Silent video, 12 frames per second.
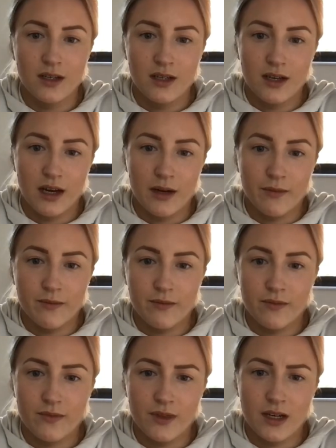
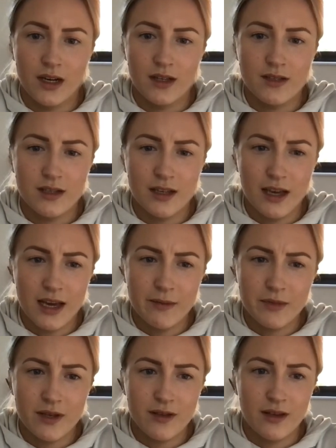the London Games,
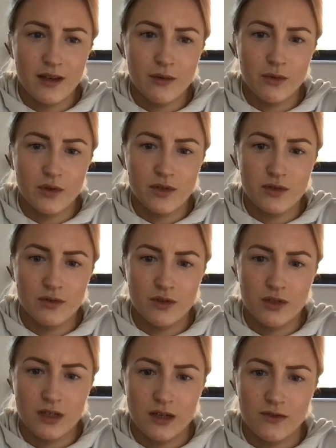I think it was, or
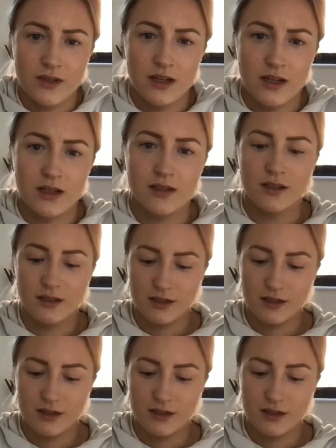just after London.